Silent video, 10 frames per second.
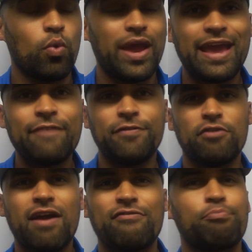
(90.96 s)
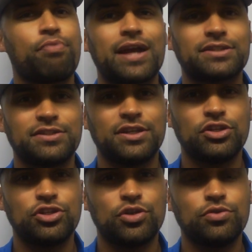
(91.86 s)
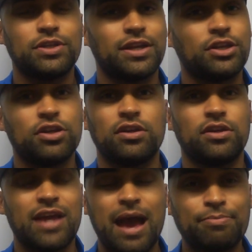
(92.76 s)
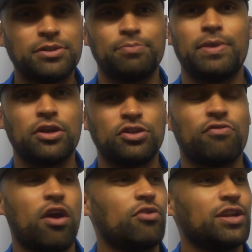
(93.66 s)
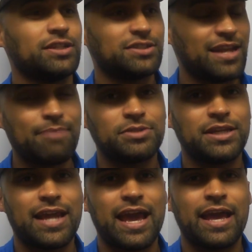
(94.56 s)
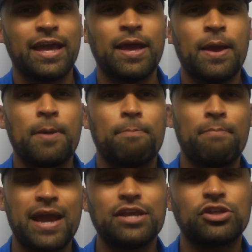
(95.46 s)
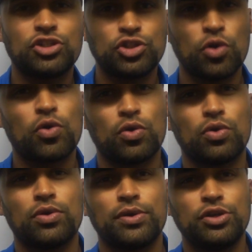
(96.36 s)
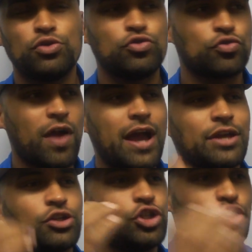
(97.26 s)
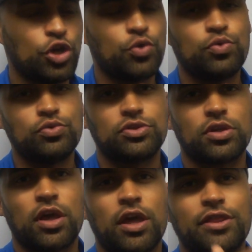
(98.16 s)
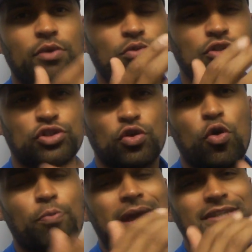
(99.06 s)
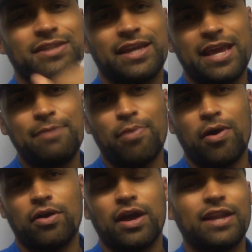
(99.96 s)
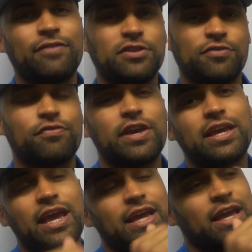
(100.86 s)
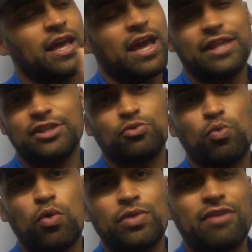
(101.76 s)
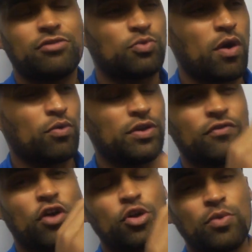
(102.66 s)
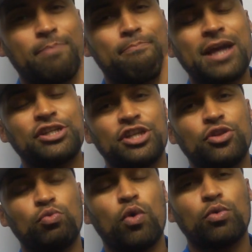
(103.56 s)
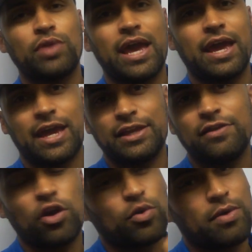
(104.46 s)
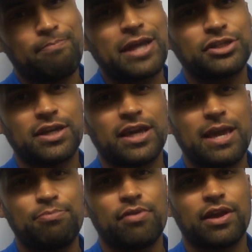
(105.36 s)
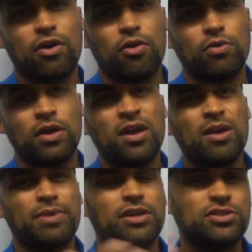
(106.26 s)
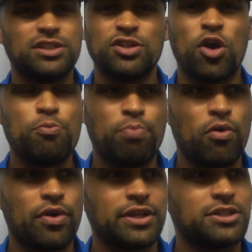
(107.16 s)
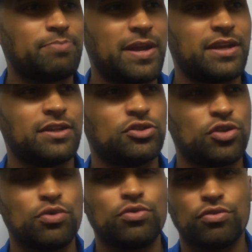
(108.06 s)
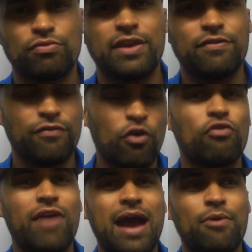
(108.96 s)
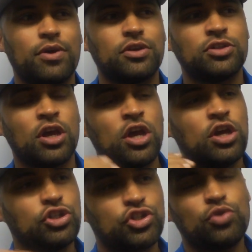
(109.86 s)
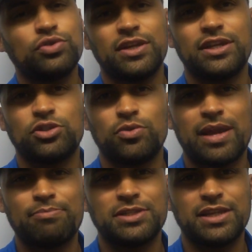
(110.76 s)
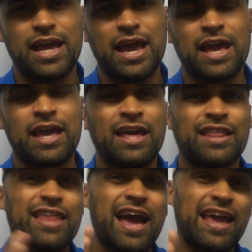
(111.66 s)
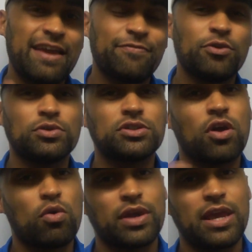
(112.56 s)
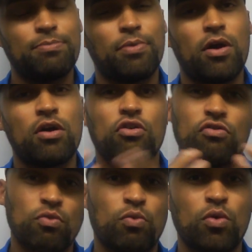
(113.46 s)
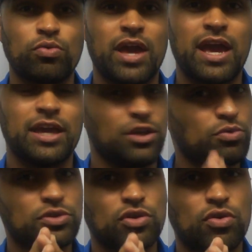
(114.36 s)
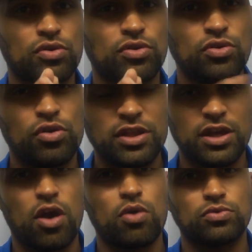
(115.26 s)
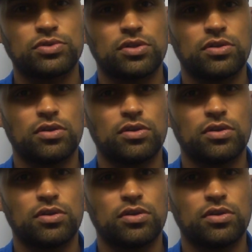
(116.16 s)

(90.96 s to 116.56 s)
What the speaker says: If you're ever practicing your shooting and you happen to be on your own and it's an empty net, make sure you try and shoot that would score past the keeper. And if it's a free kick and there's a wall there as well, you've got to imagine the wall there and you've got to imagine a keeper in goal, because there's no point spending 2, 3, 4 hours shooting into an empty net that if there was a goalkeeper or a wall there, you would score none of the goals.